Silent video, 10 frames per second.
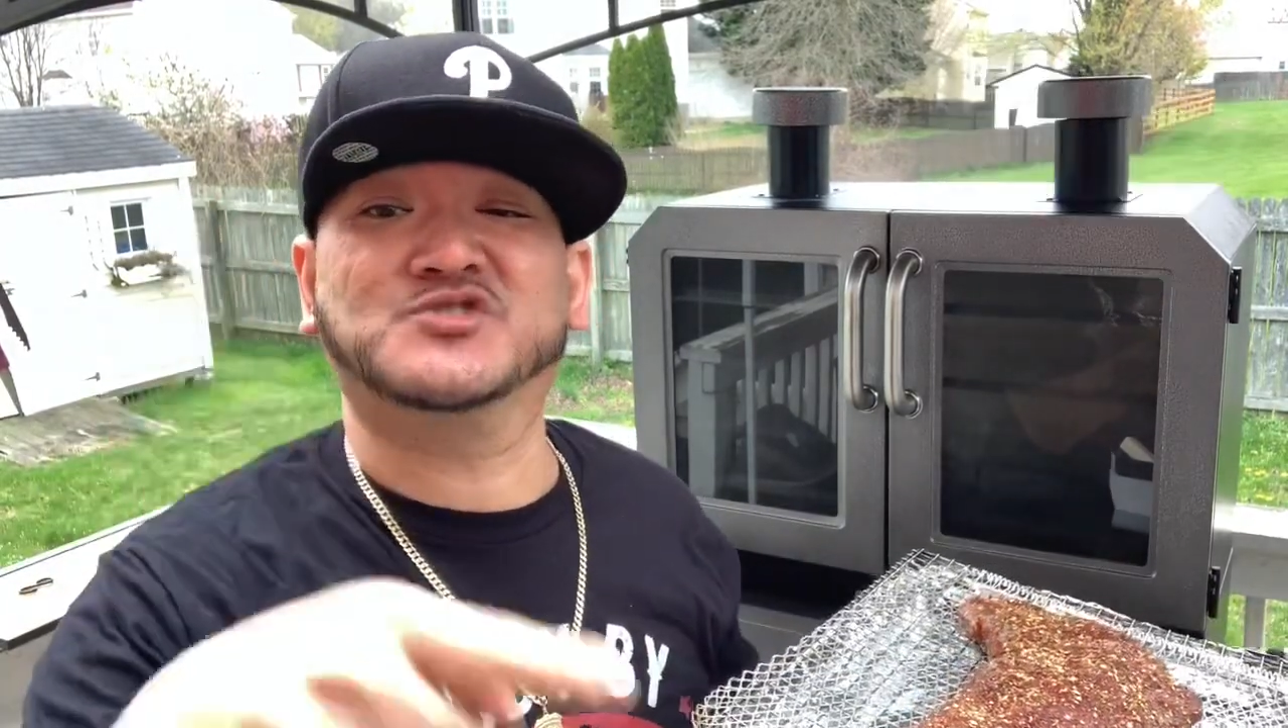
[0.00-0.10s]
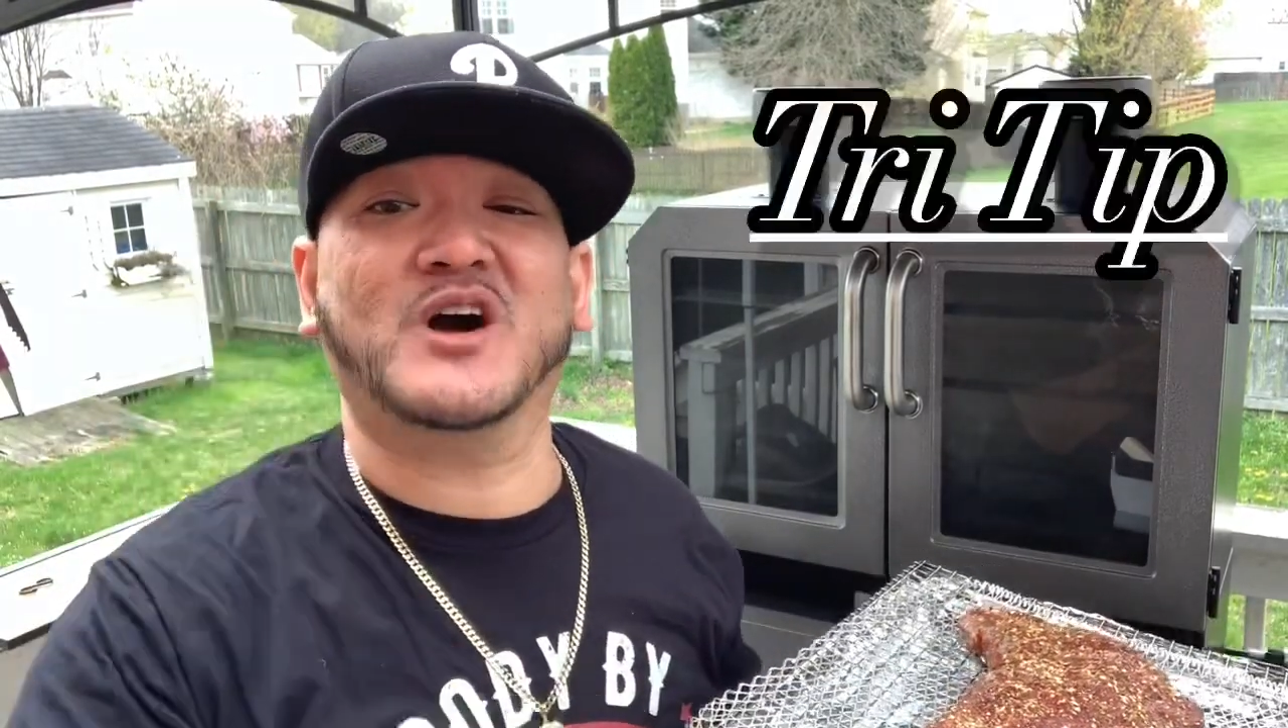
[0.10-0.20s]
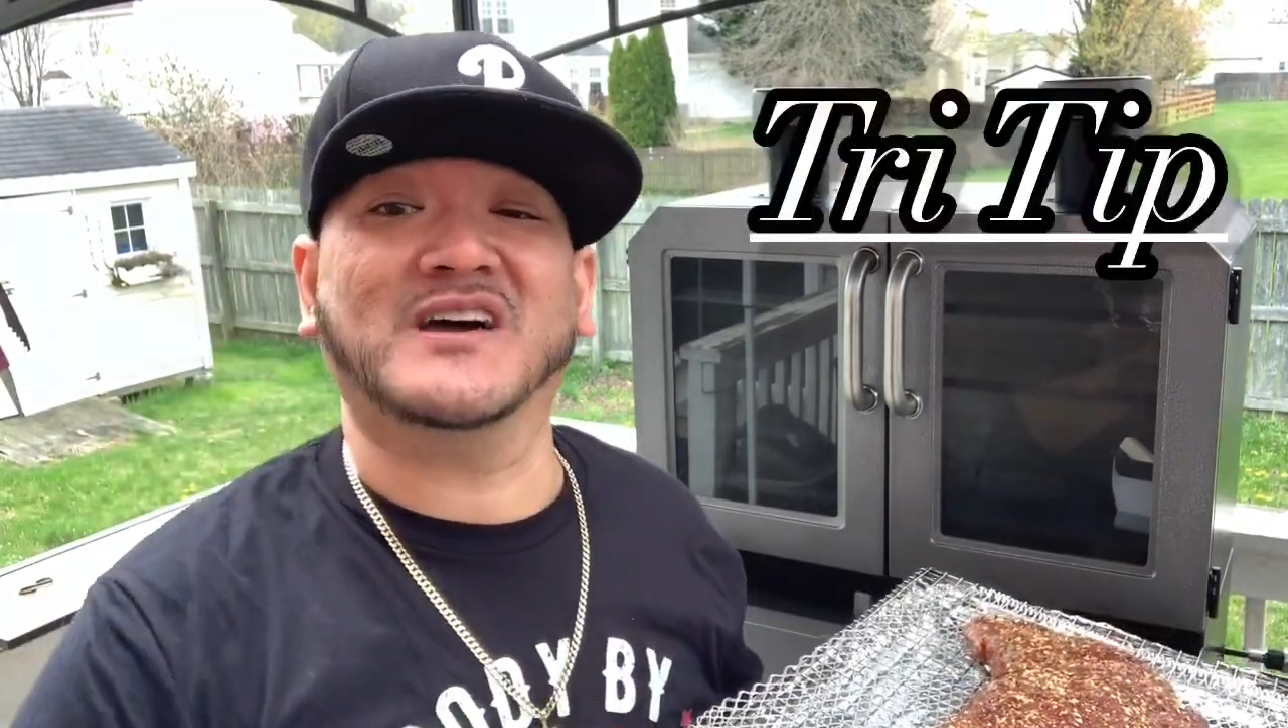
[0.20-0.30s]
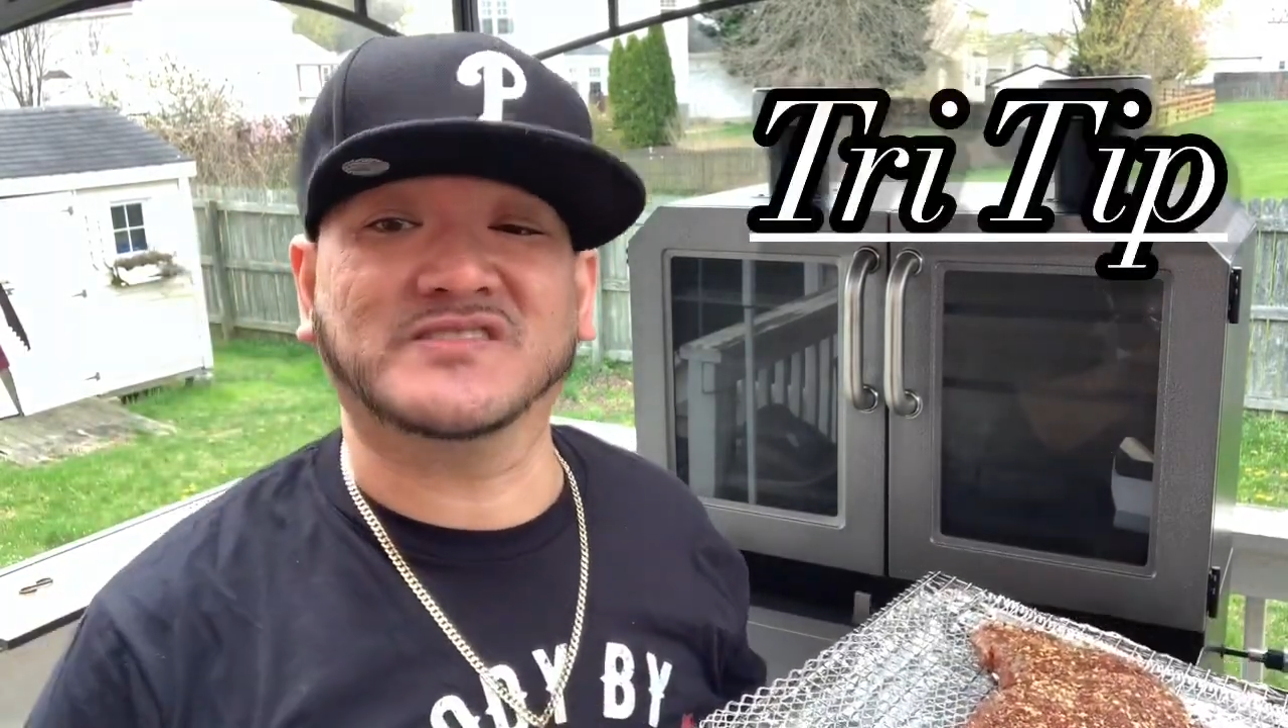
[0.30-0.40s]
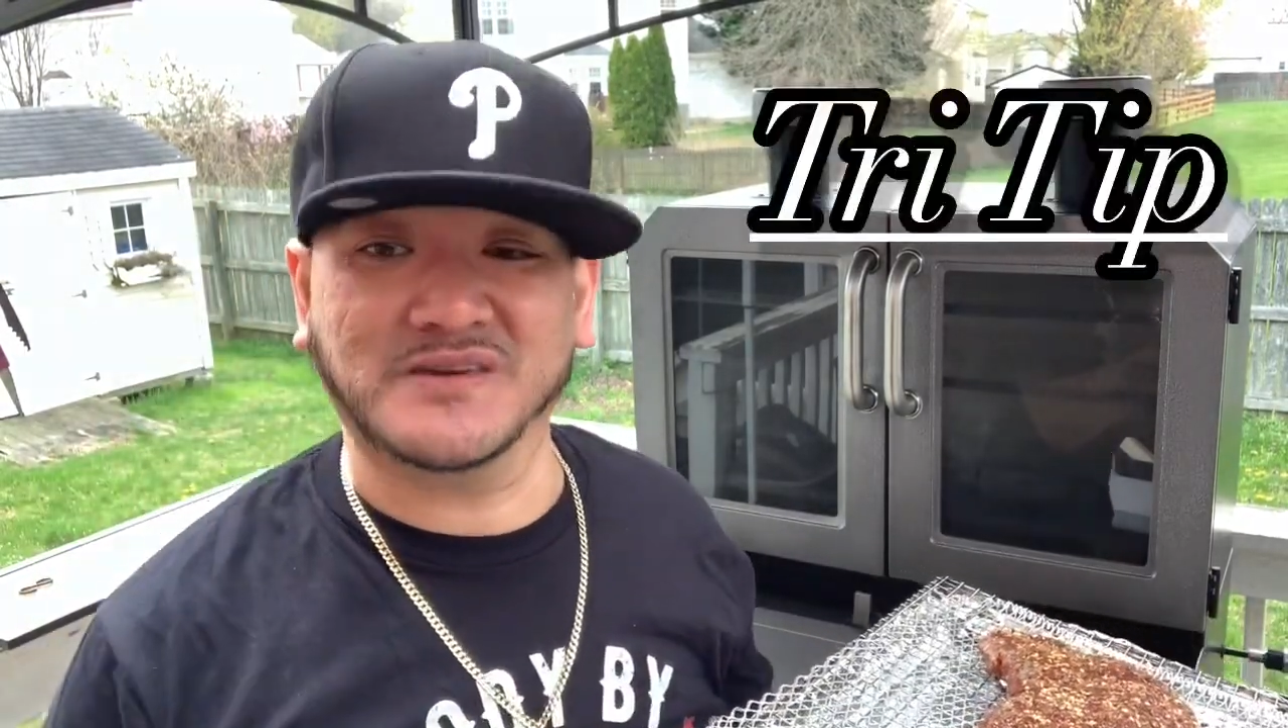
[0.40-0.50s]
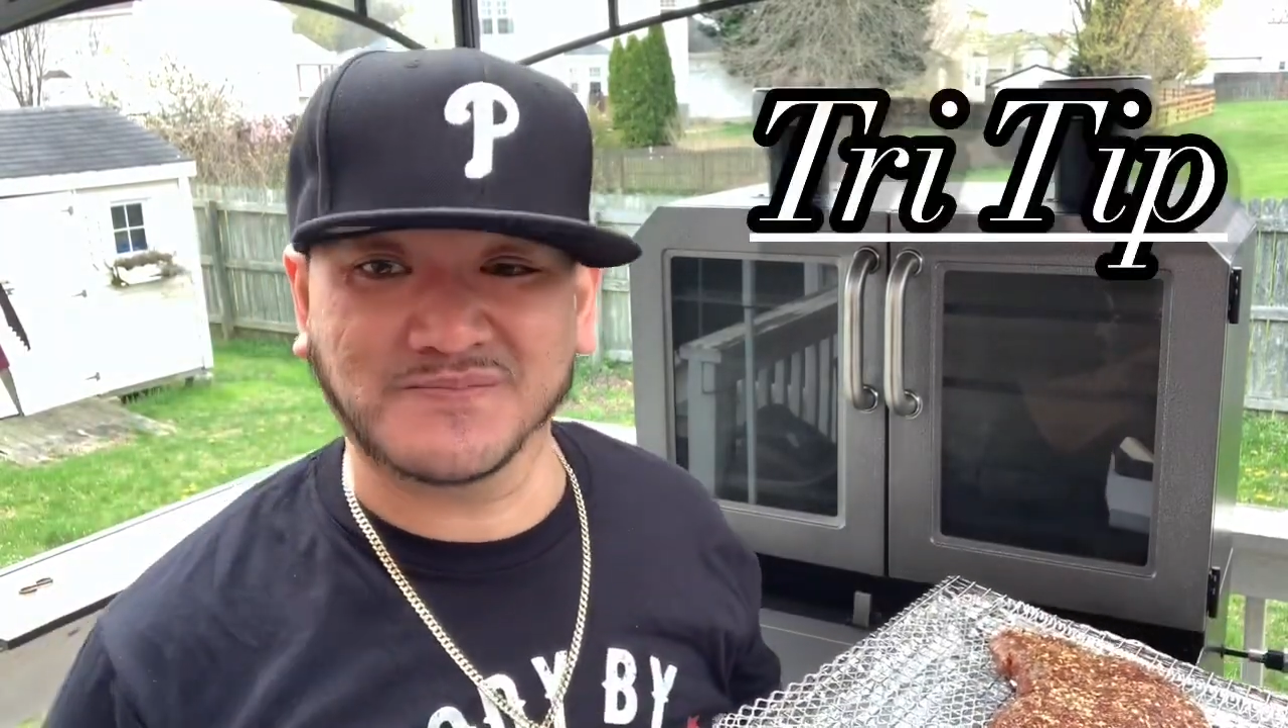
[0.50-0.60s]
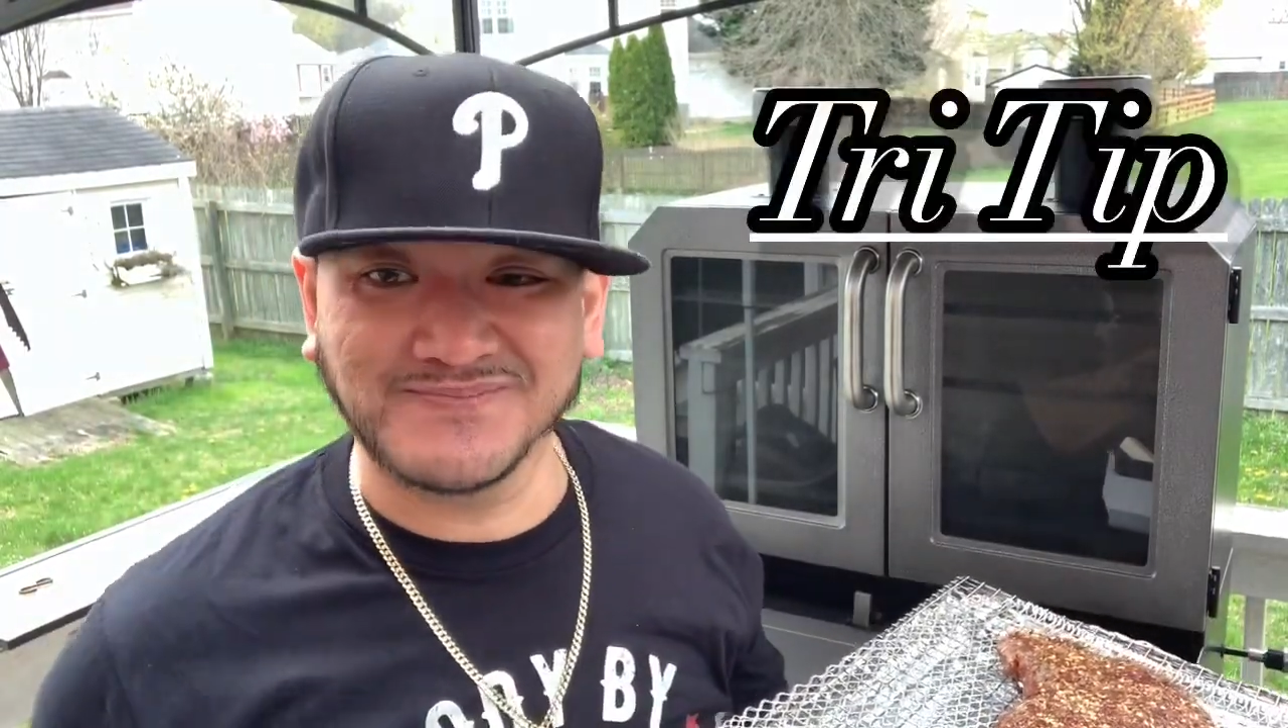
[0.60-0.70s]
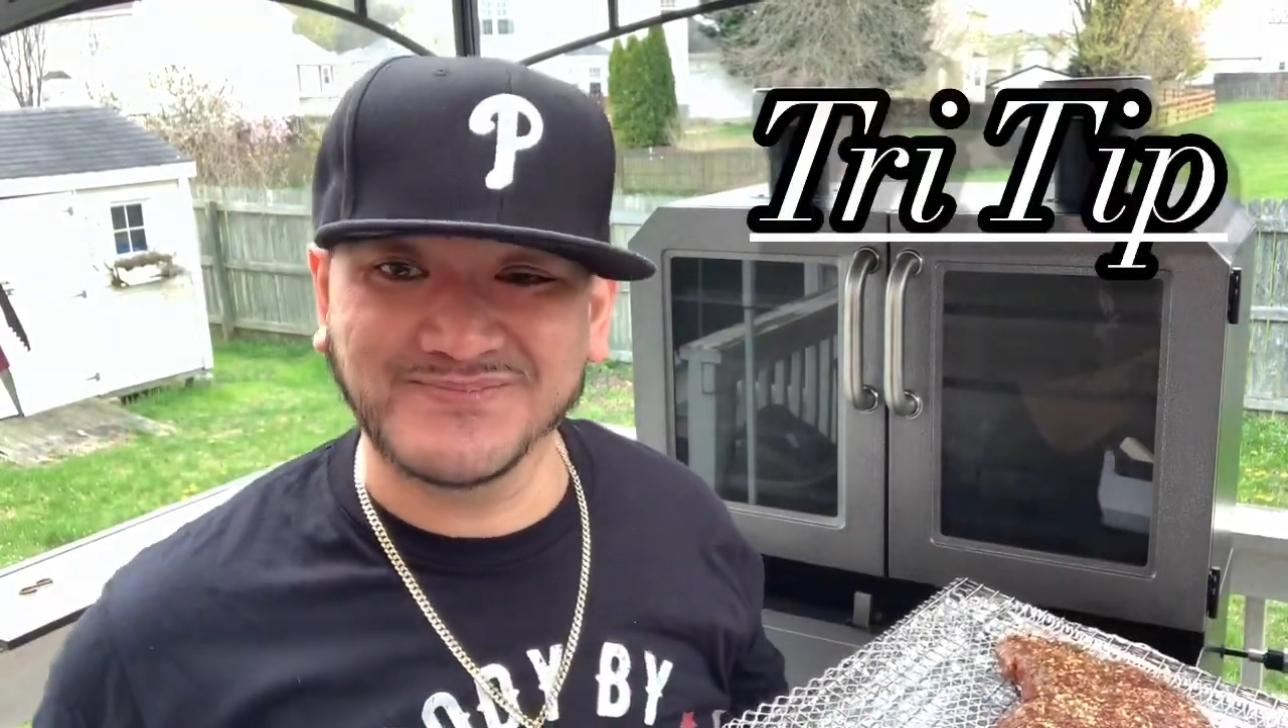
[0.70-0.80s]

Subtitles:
tri-tip.